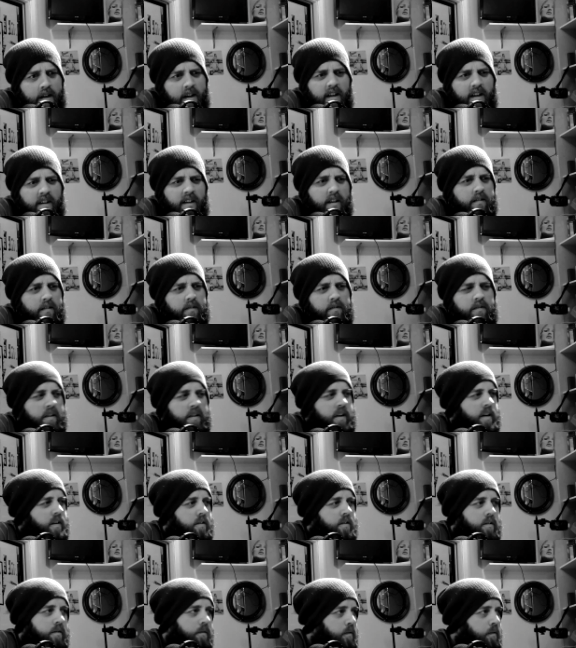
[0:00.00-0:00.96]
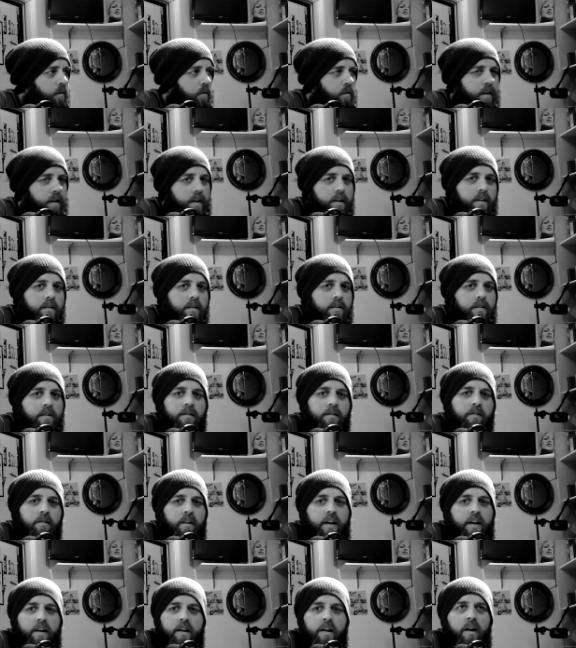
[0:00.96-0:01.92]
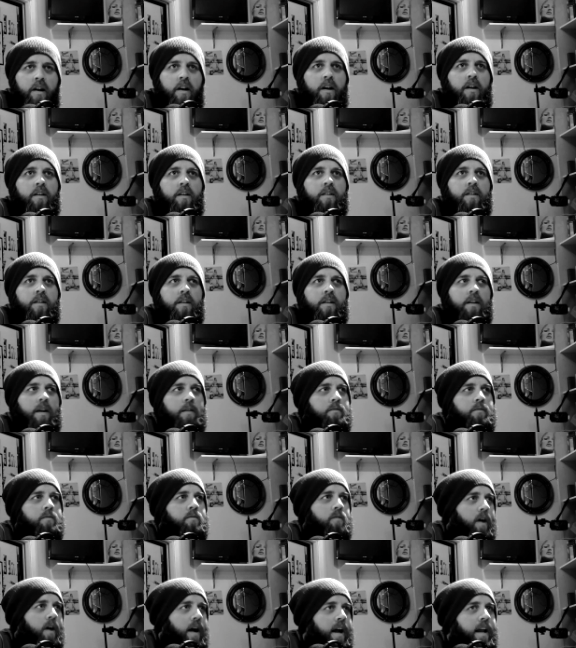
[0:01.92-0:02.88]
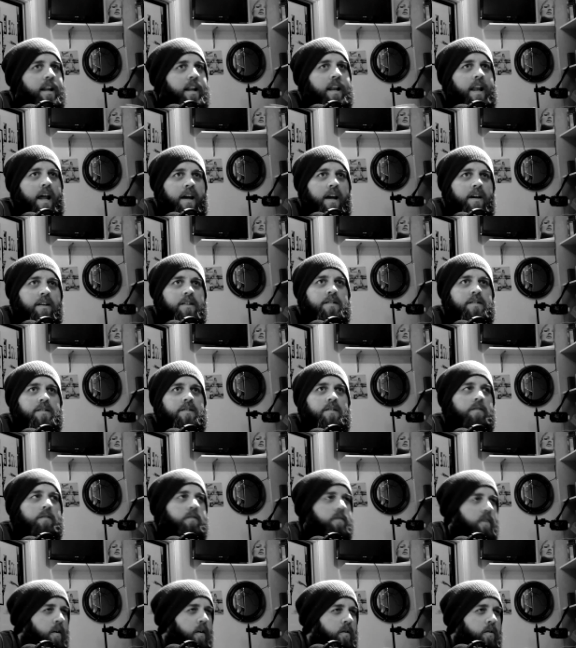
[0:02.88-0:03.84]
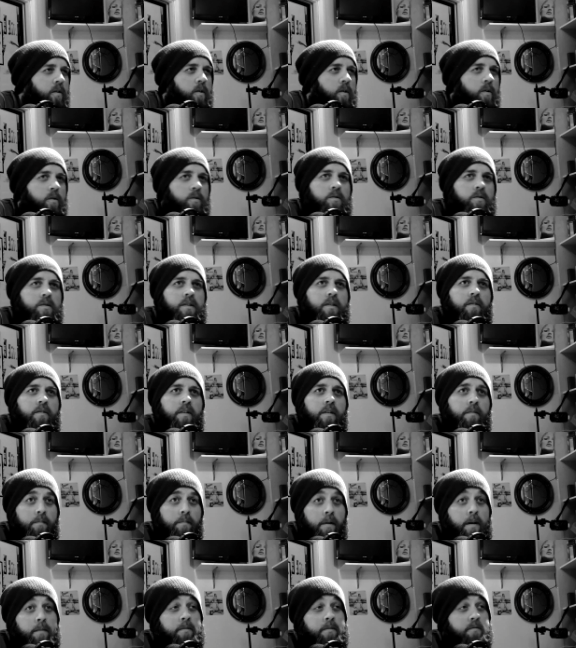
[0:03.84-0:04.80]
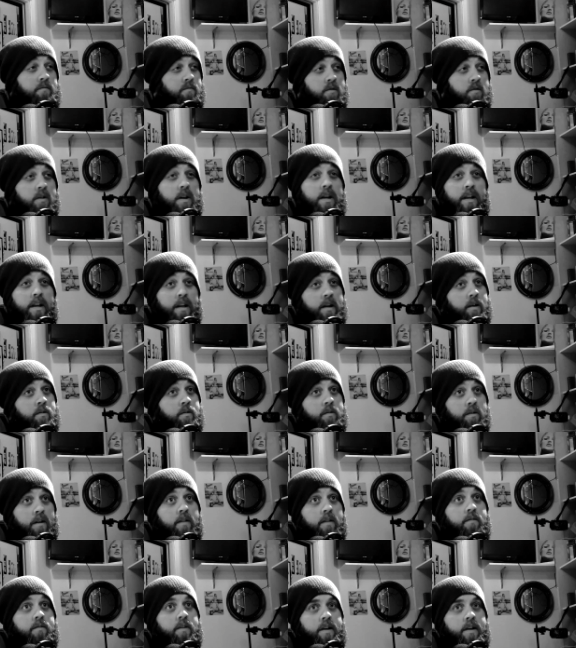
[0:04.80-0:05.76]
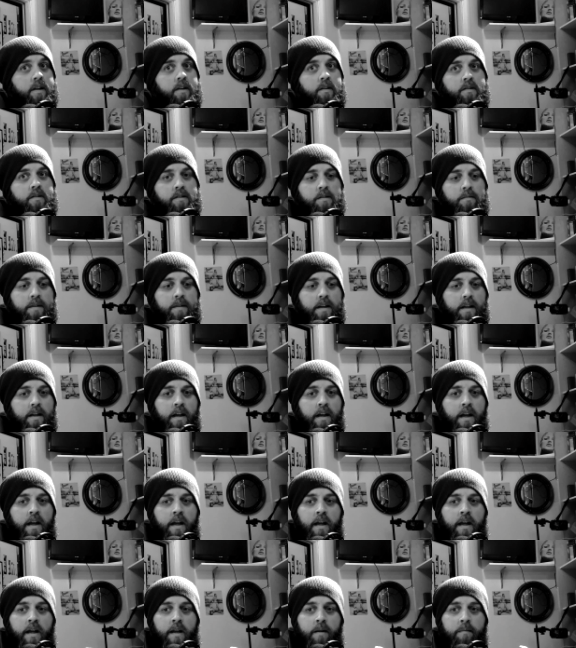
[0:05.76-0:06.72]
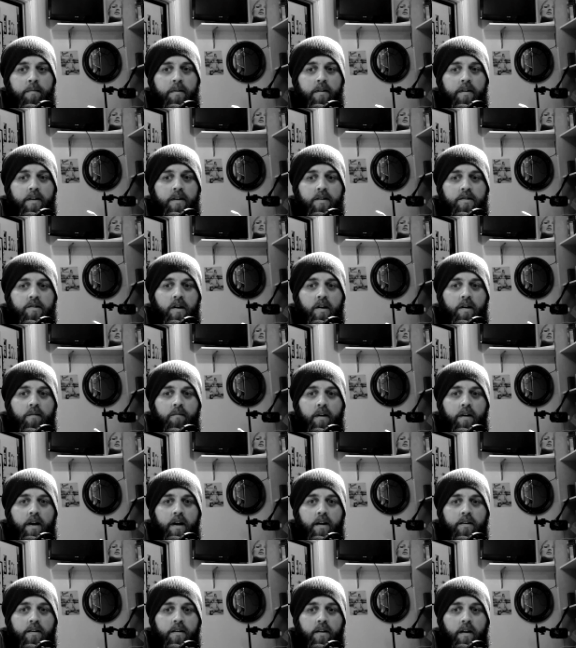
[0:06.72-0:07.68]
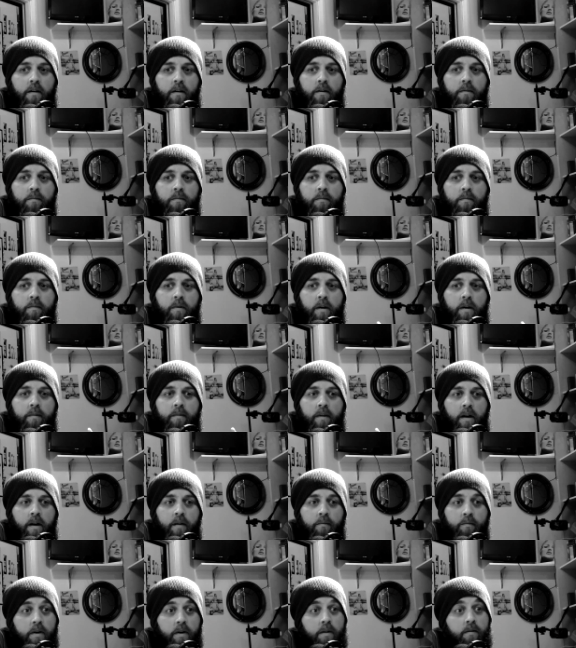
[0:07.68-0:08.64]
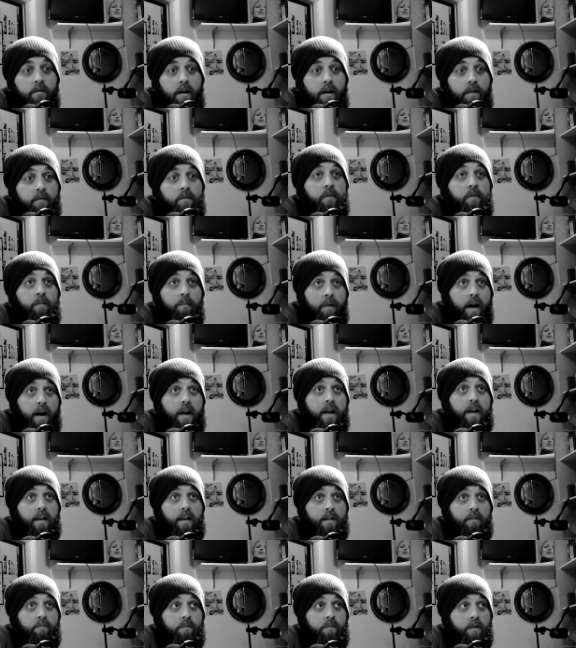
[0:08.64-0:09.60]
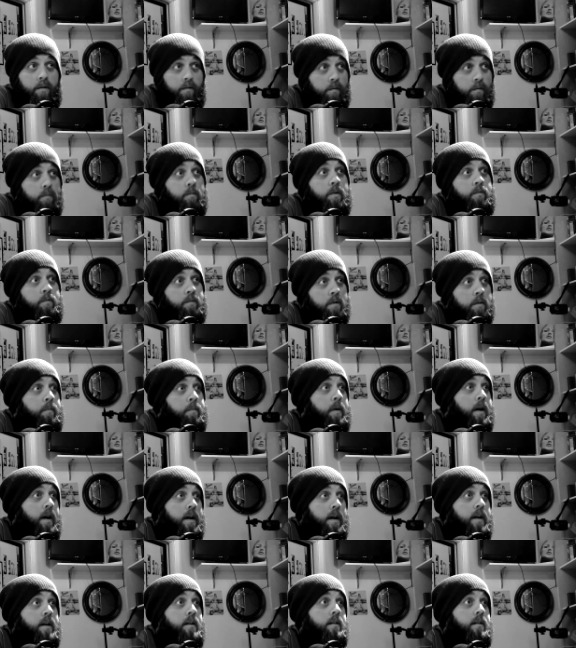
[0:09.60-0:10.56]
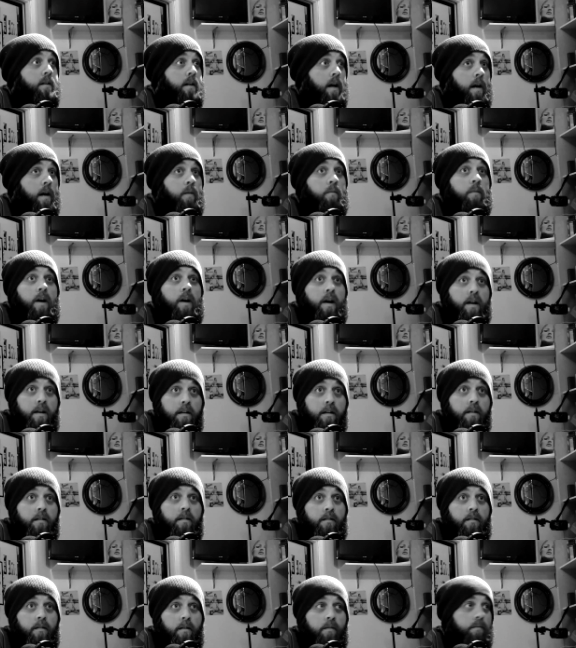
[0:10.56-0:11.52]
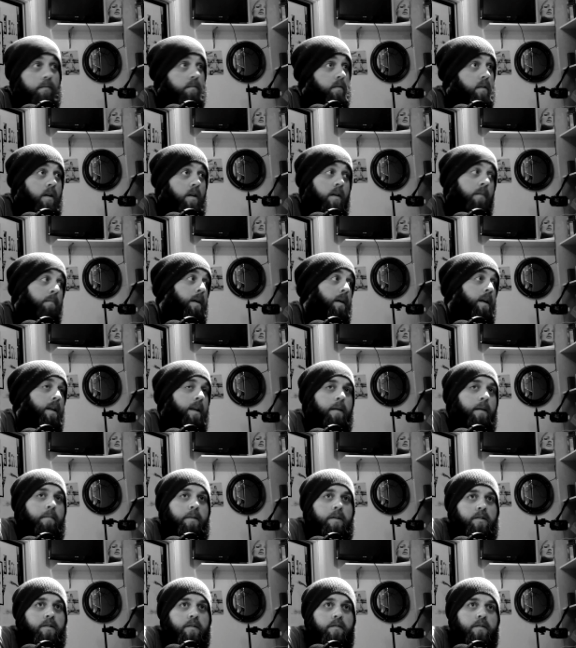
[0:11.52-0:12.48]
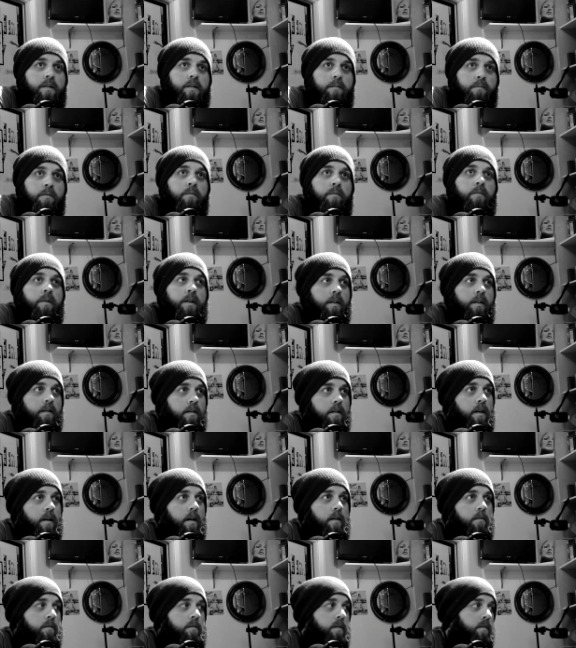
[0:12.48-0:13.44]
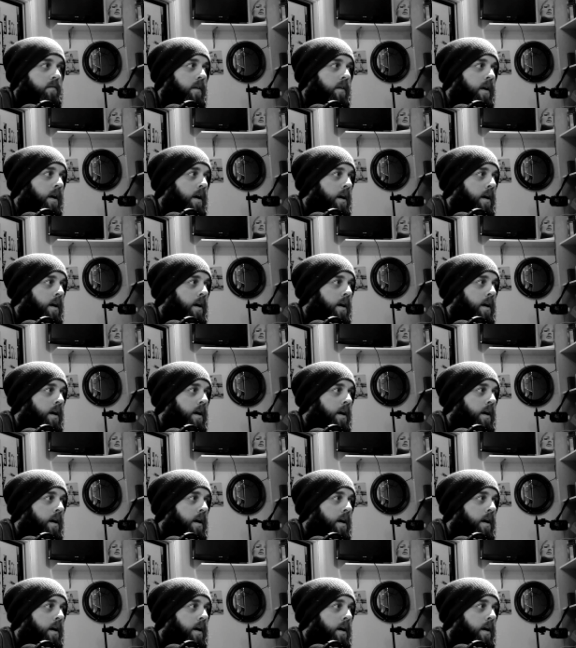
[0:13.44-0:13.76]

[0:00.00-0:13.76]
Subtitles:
I had like 300 quid credit card and they were writing letters and the phone calls and everything. It made me really ill, like really got to me. But this time around, knowing what I know, and we were up for paying, we want to pay our way, and I can't pay that much obviously, but we've